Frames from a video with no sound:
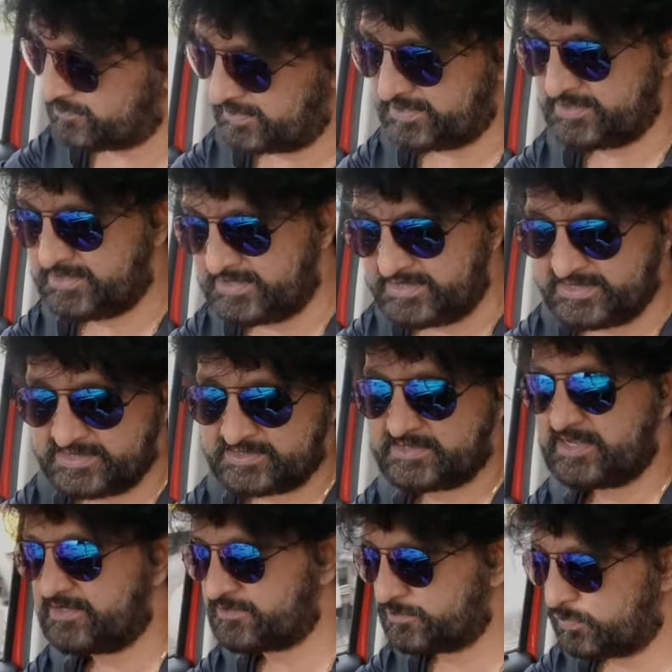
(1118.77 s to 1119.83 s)
suddenly
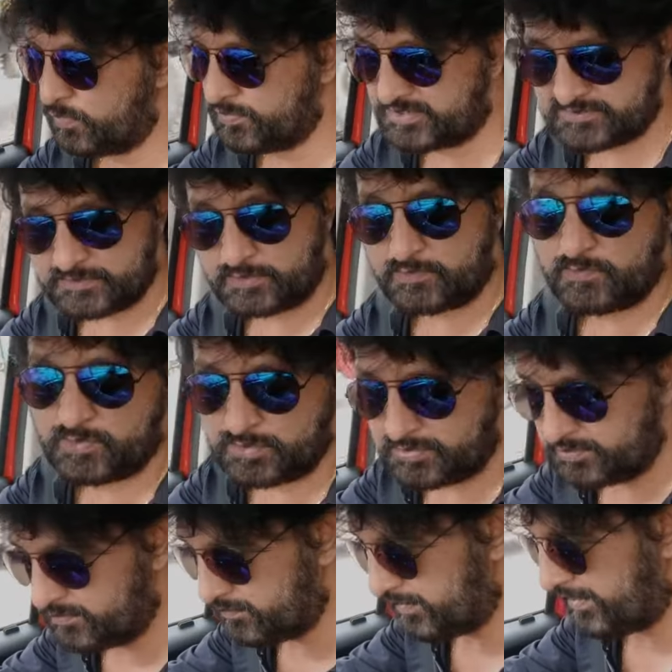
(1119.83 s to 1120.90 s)
it gets over
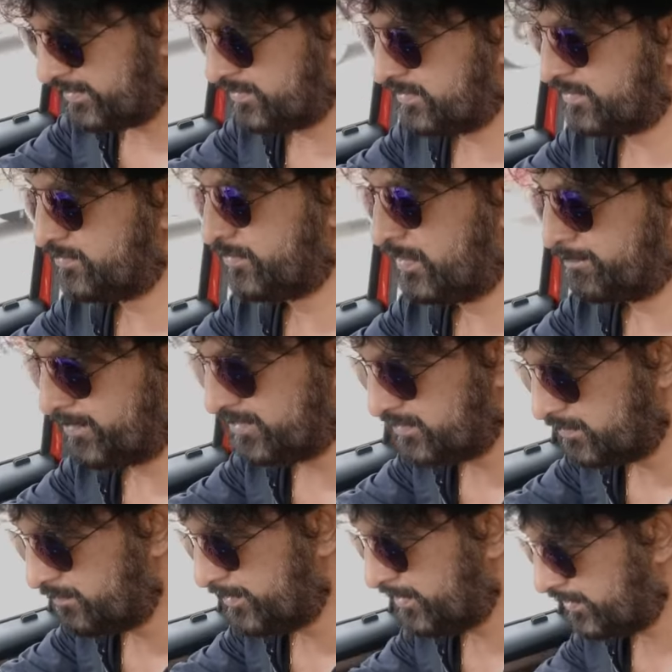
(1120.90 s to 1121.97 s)
servoed and then you apply
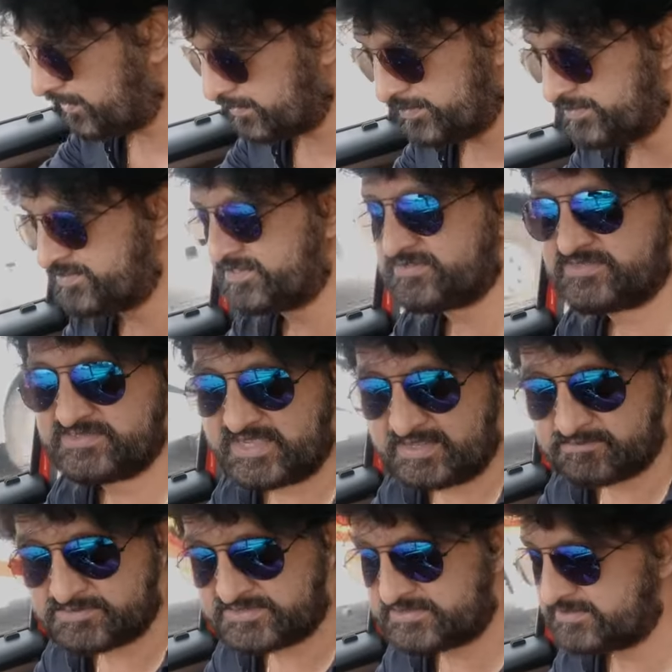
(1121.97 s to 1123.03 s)
the brake and it just
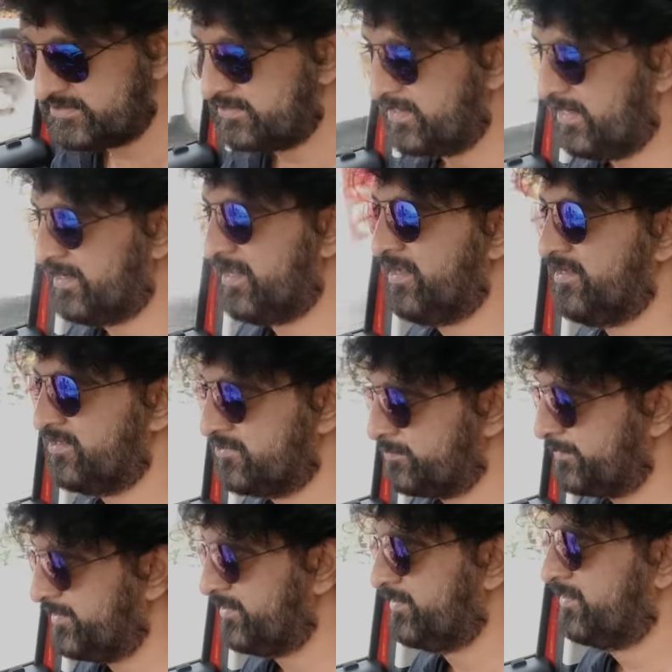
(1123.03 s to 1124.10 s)
jams in at a higher
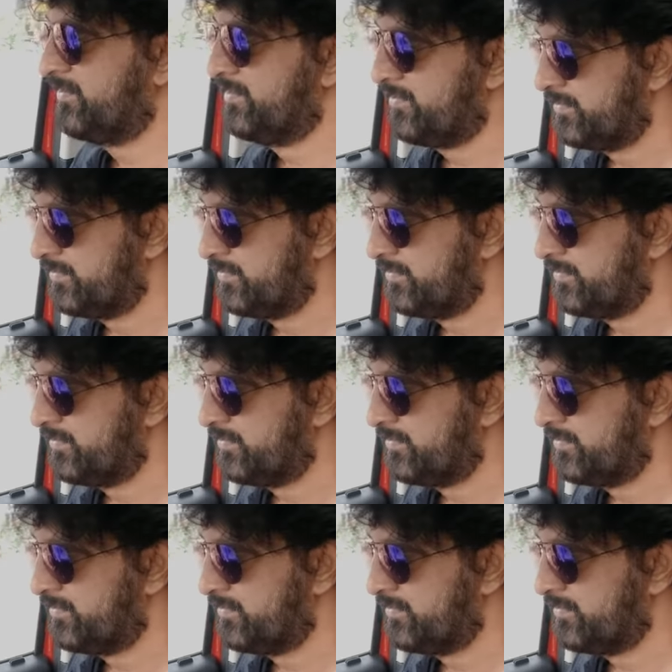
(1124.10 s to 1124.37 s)
speed